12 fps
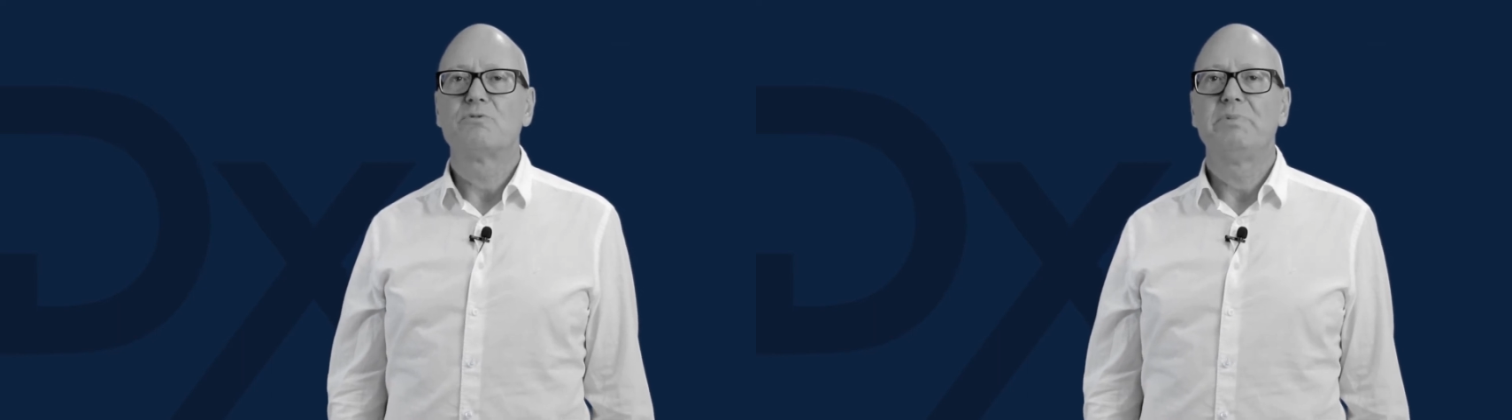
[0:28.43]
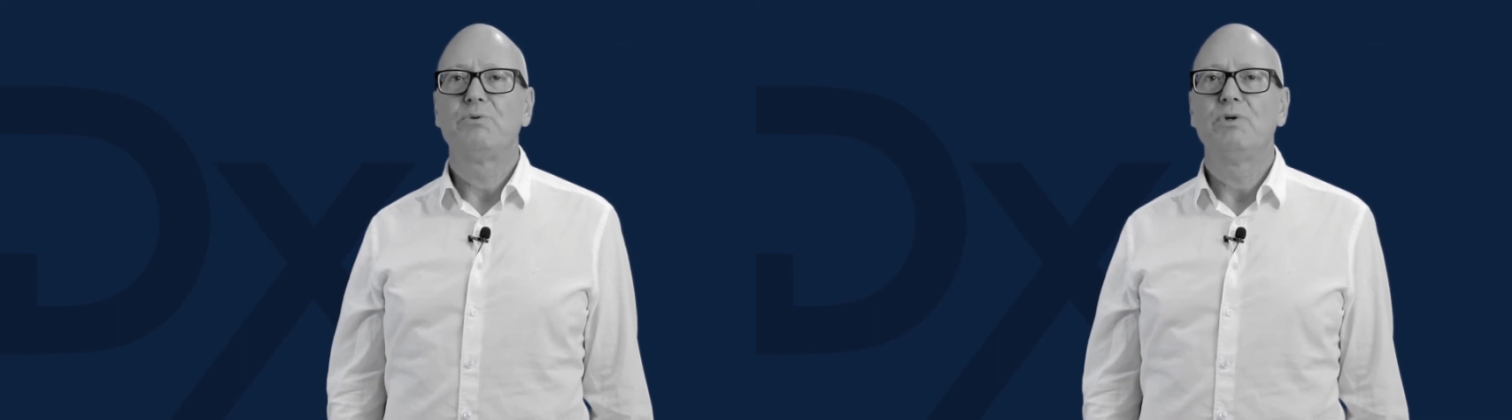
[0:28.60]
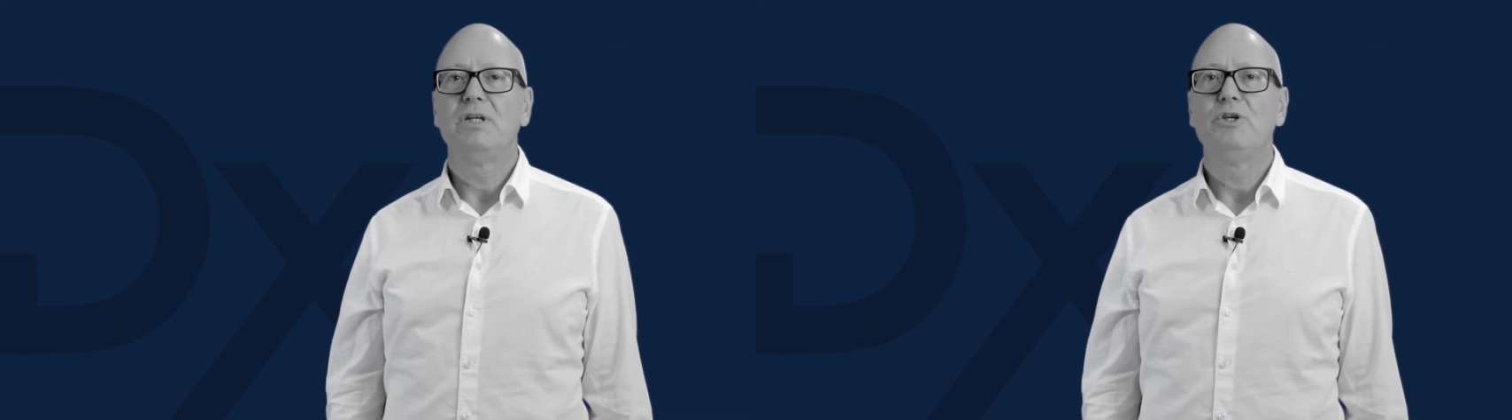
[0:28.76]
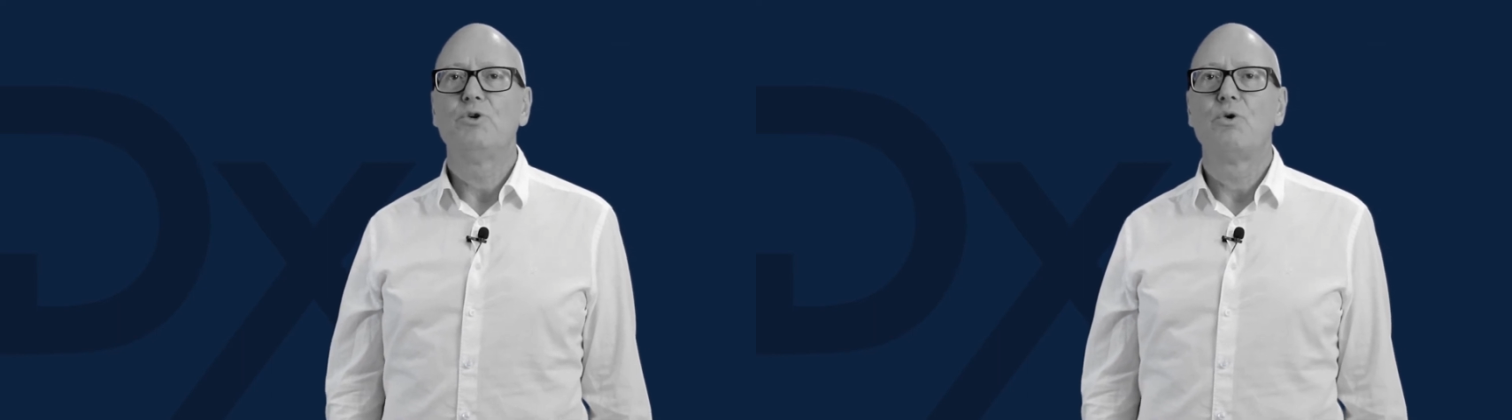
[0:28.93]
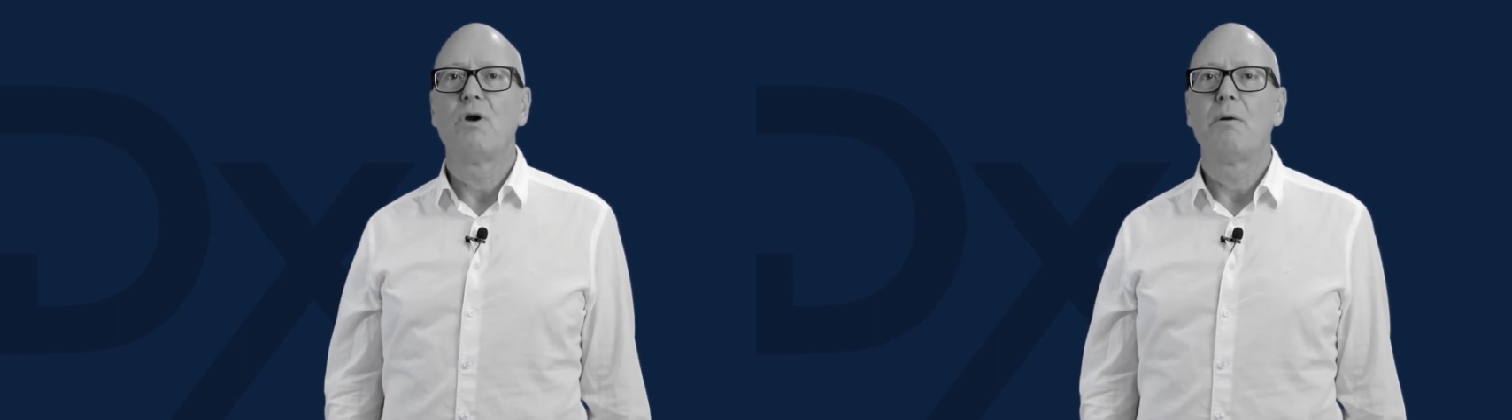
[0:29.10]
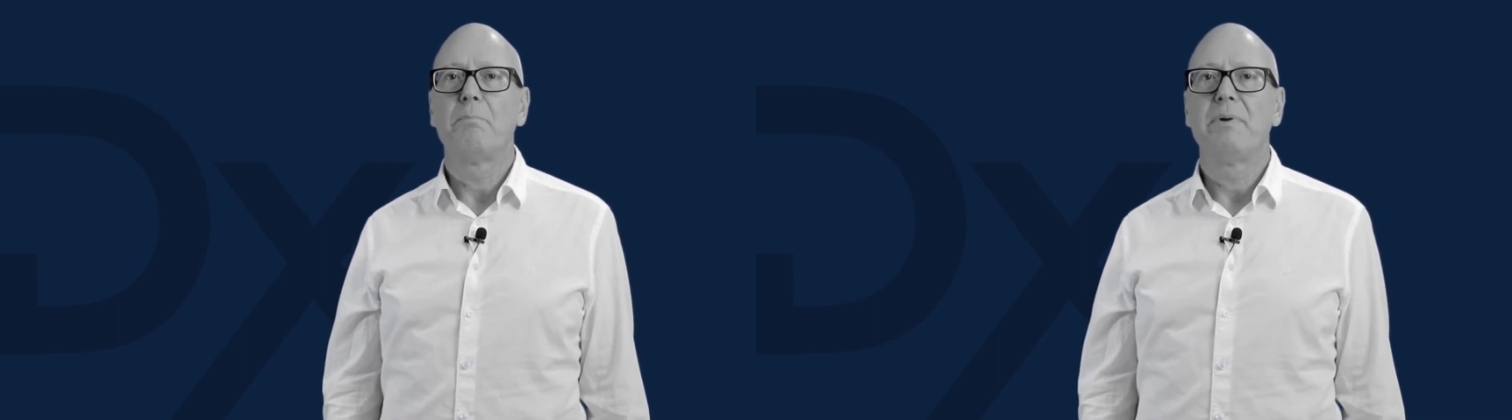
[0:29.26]
between
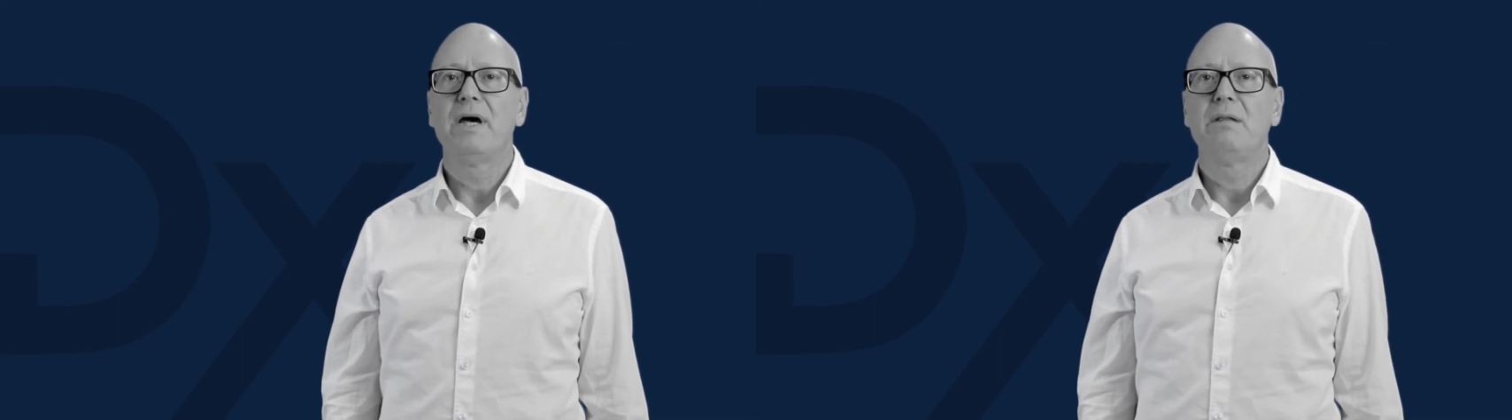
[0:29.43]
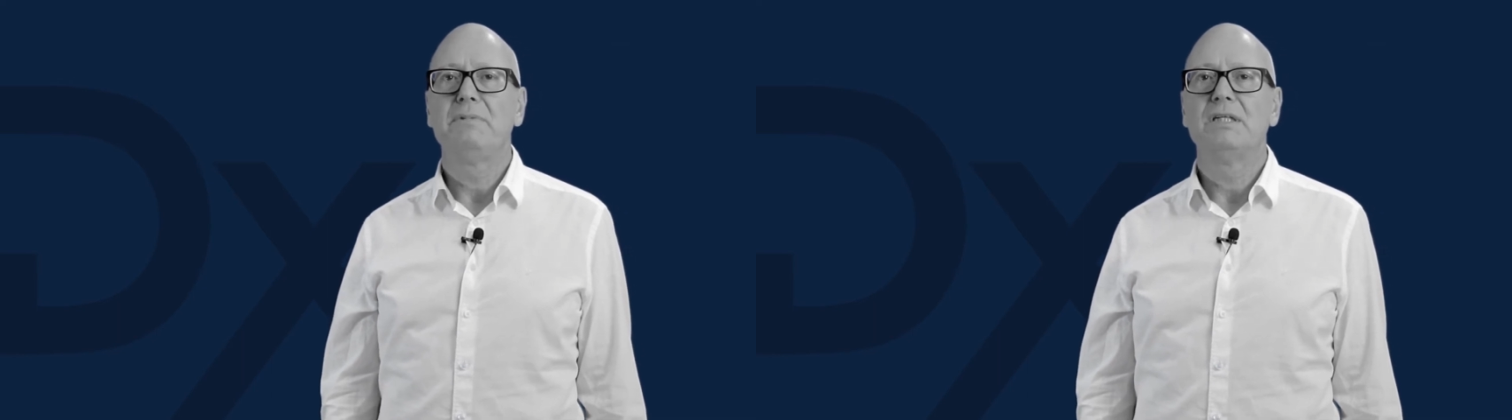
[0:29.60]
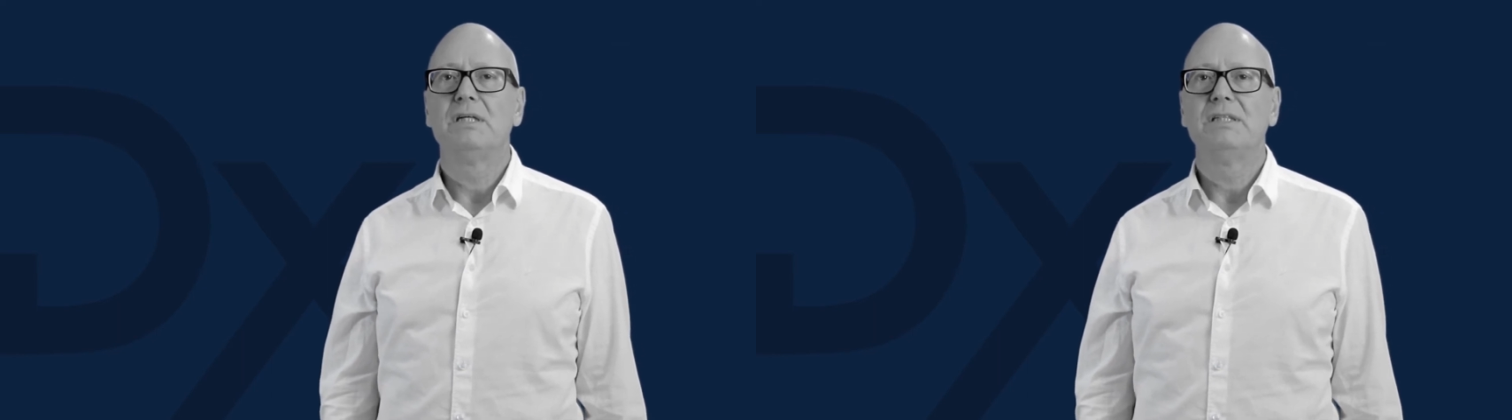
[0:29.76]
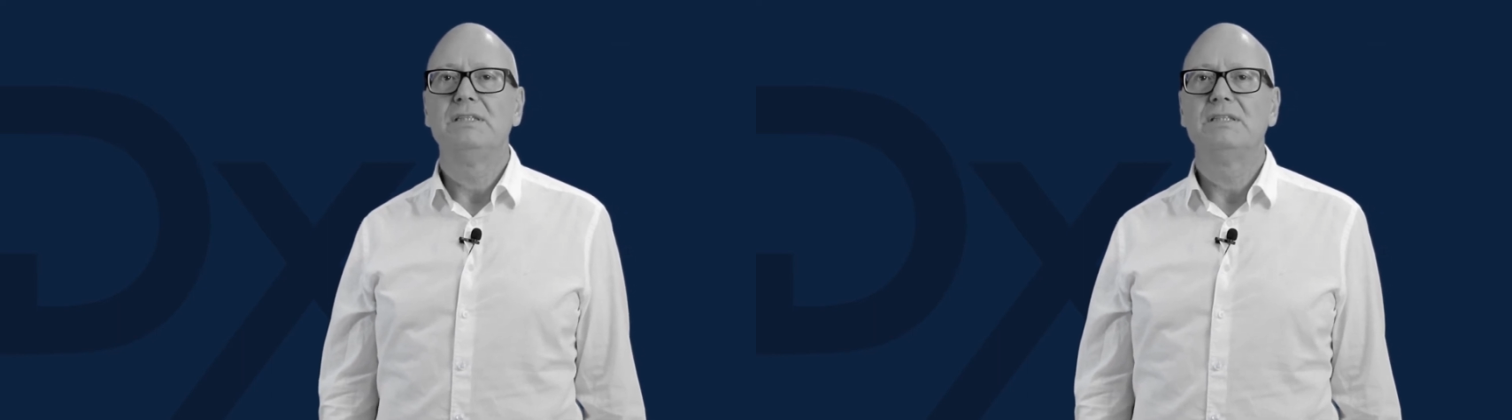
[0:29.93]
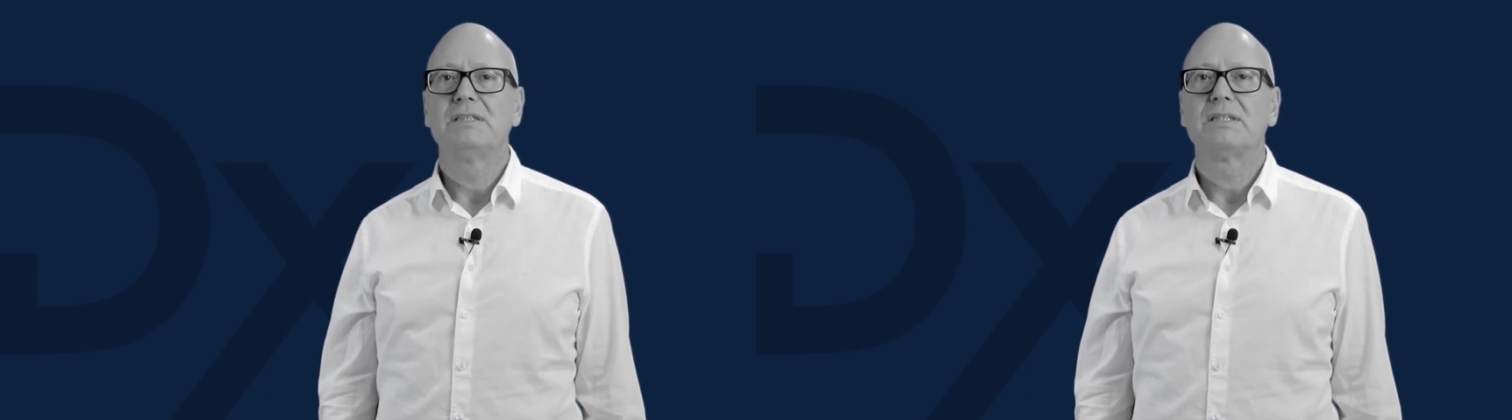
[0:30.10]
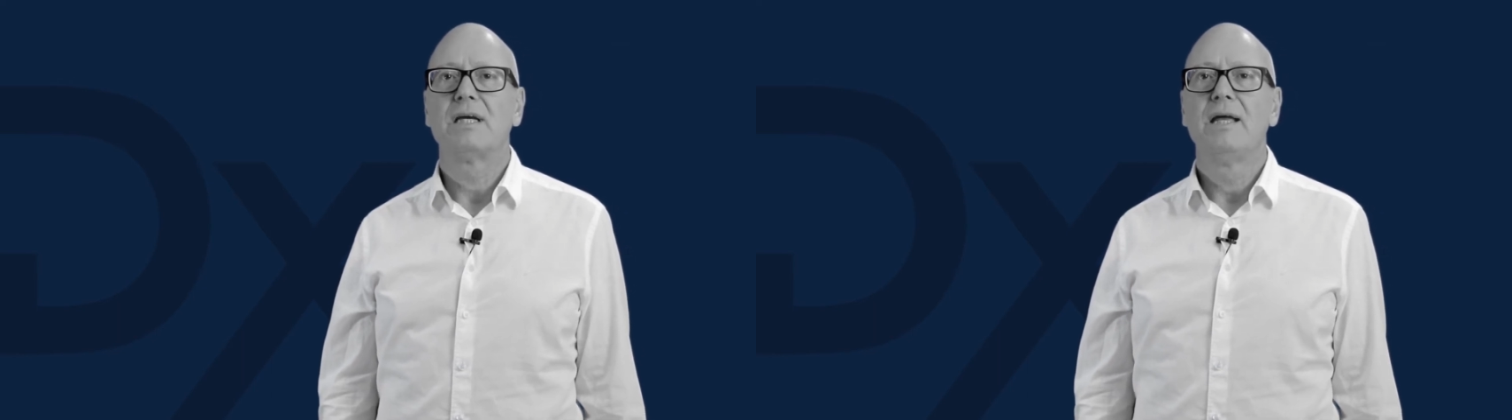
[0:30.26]
Europe and Middle
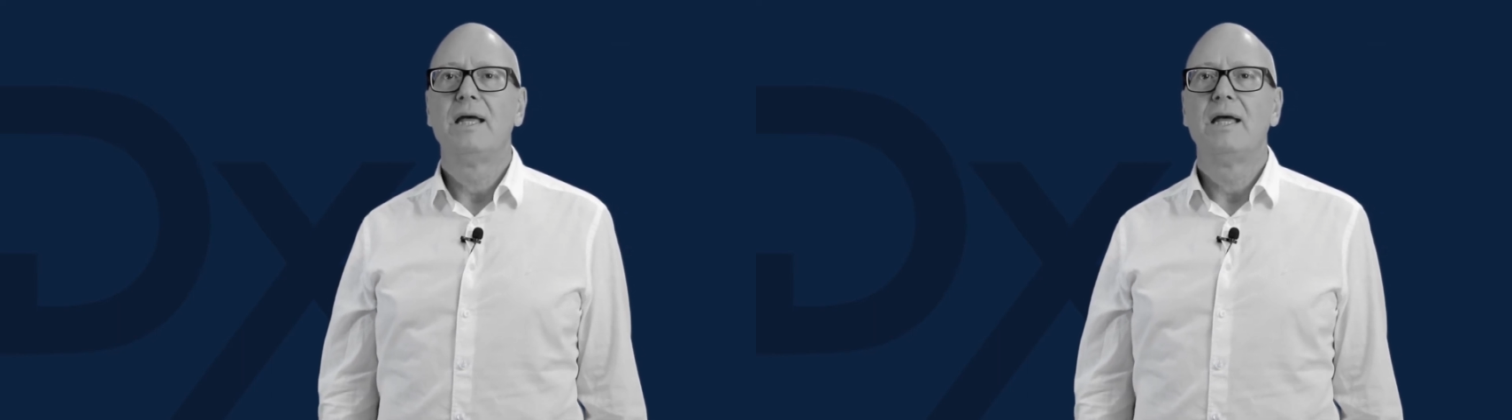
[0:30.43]
East,